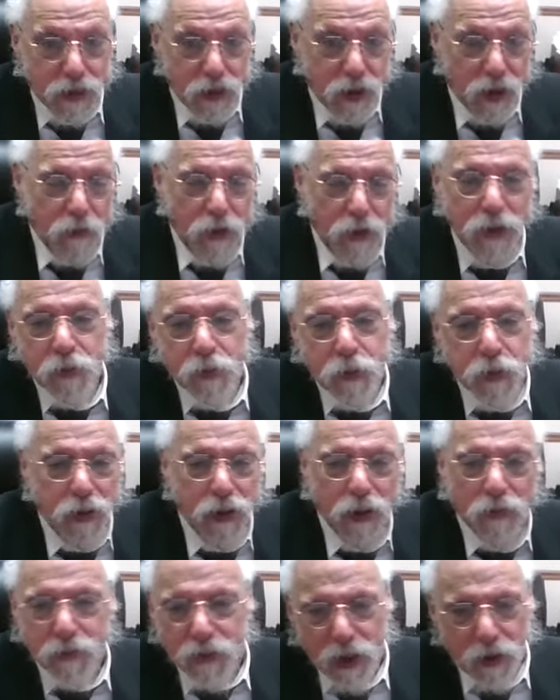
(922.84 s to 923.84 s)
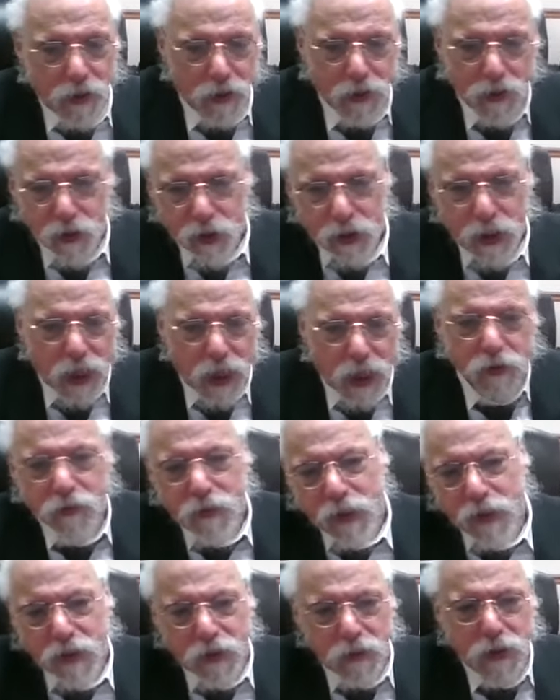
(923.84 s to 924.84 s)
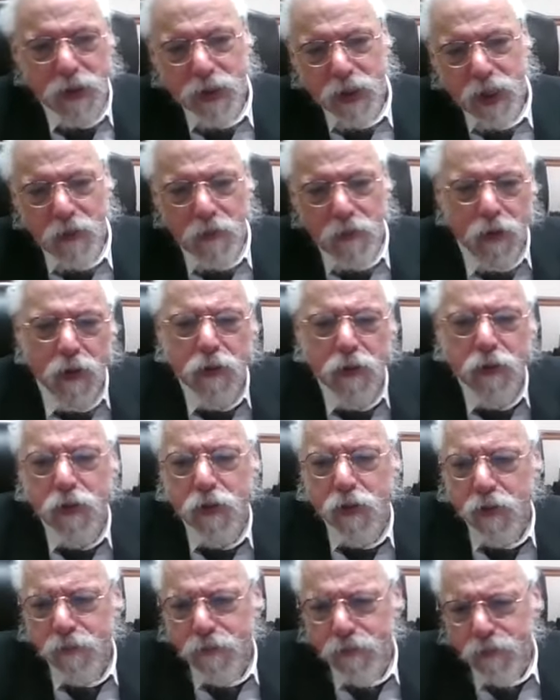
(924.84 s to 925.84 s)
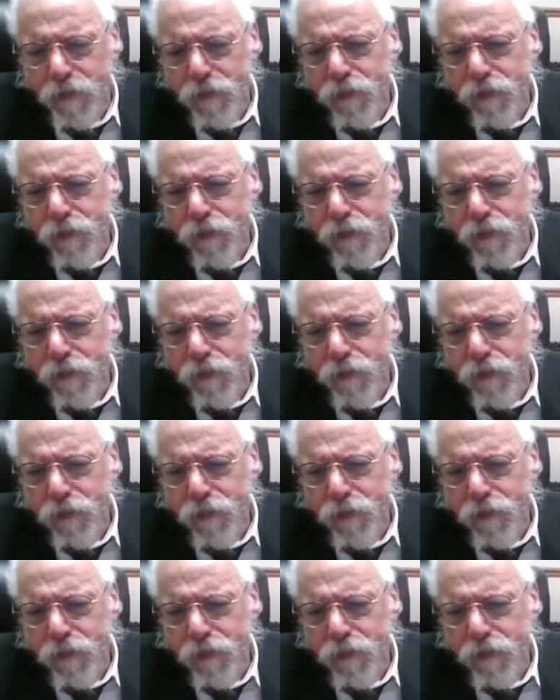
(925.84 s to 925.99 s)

the other way, Sulam. You know, you should contrast them the same words.